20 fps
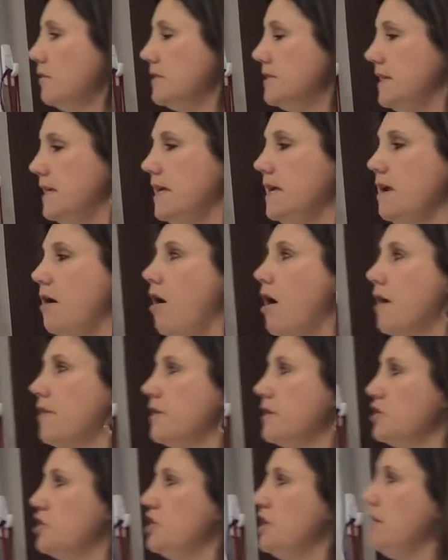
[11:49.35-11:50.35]
t are
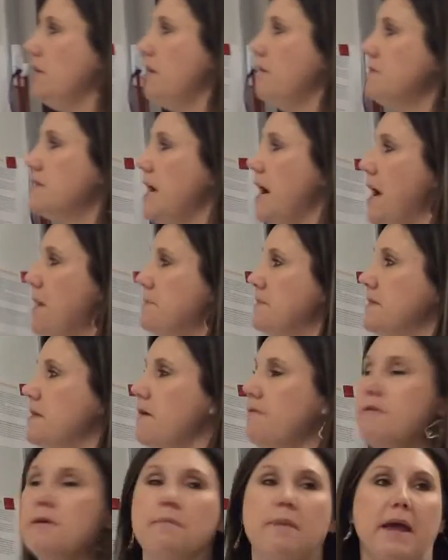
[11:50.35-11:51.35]
the genotypes
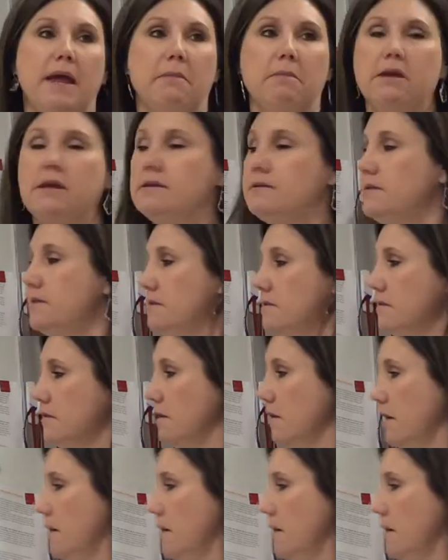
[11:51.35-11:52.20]
of the babies.